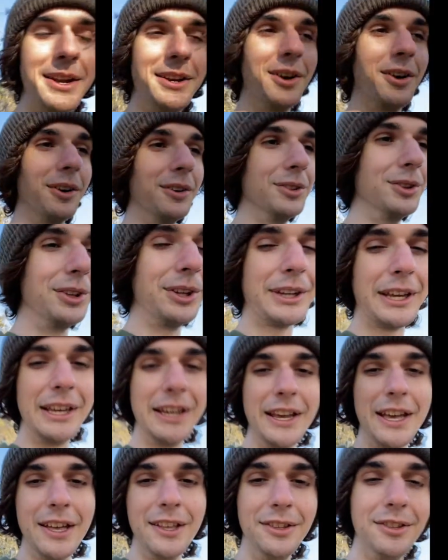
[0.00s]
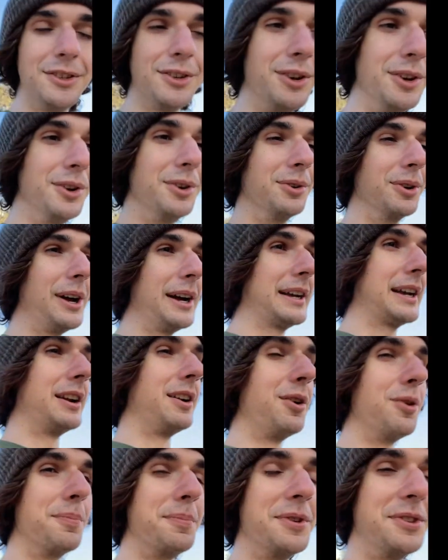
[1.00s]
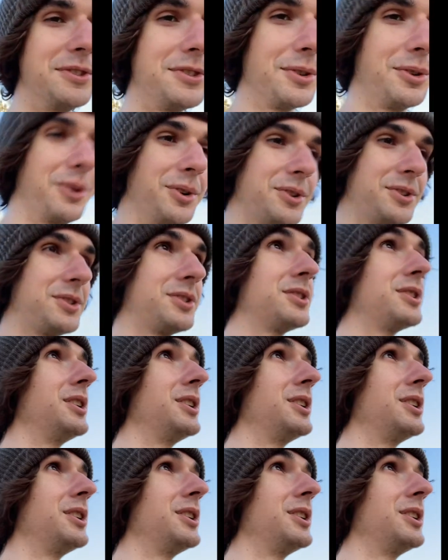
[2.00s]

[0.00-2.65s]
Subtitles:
looking into like an open source